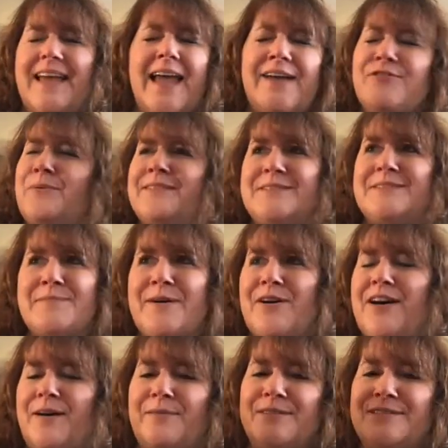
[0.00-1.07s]
everyone's about
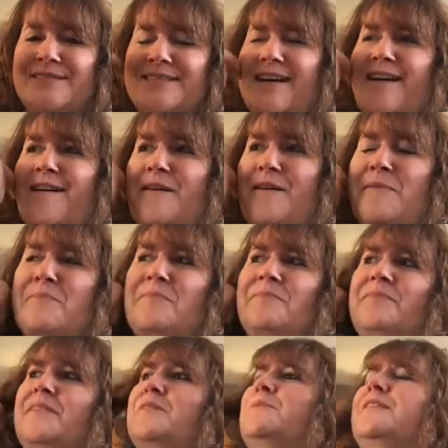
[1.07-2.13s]
commas.
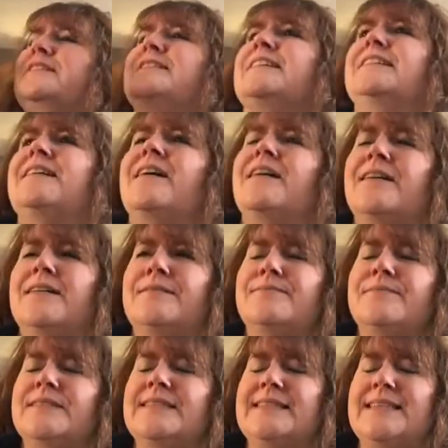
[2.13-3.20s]
What is it?
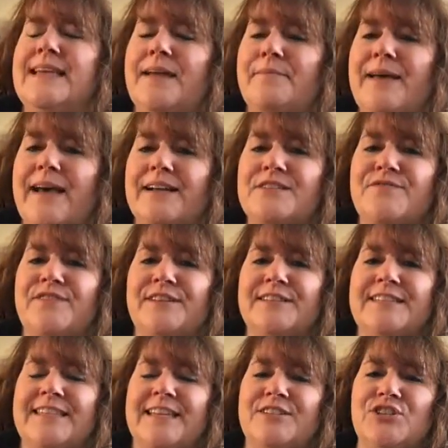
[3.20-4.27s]
Z.A.
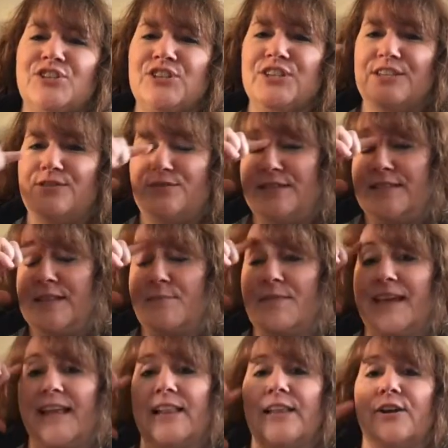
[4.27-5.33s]
Maxfield says she uses them
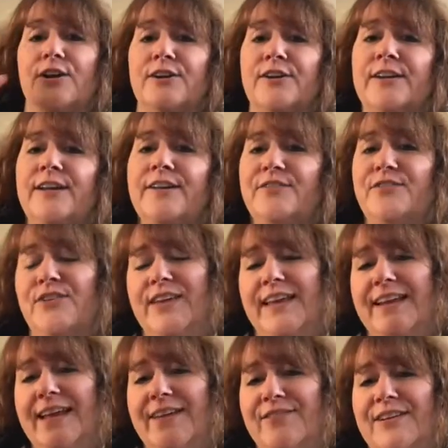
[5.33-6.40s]
like litter. You
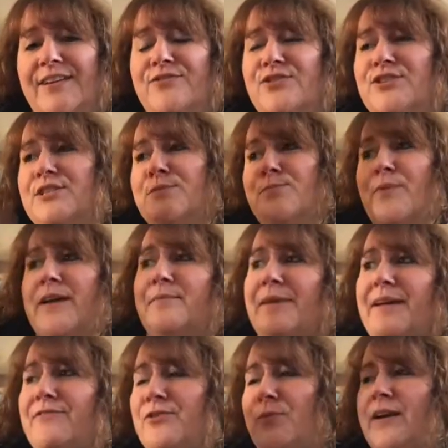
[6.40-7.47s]
can't have enough. You just spread them
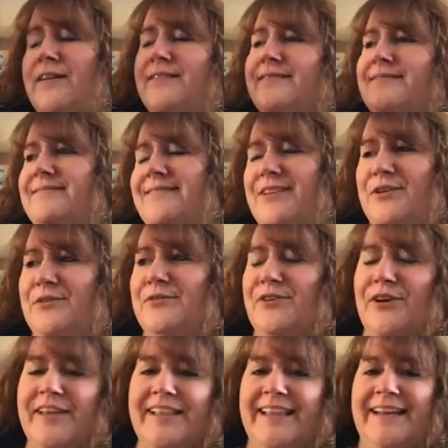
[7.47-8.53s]
everywhere, and
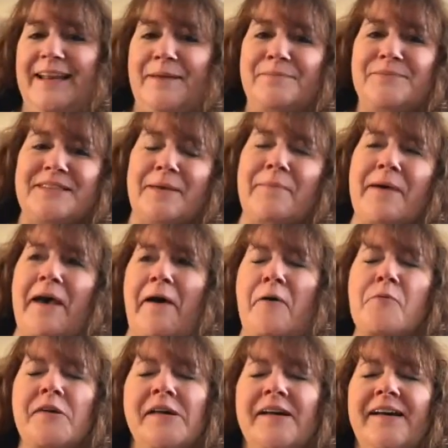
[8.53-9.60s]
they'll clean up somehow.